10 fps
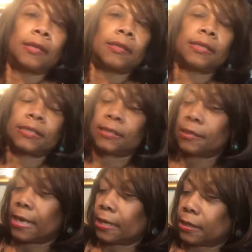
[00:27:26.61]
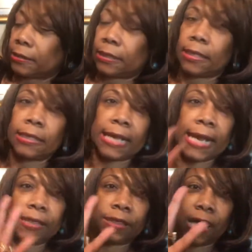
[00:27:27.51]
This is the necklace
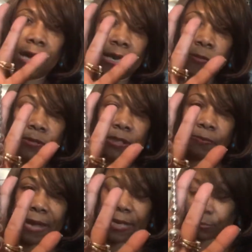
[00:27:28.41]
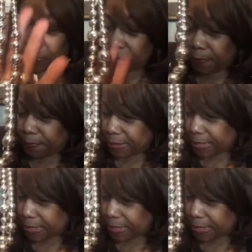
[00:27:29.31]
that I thought it was gonna match with, but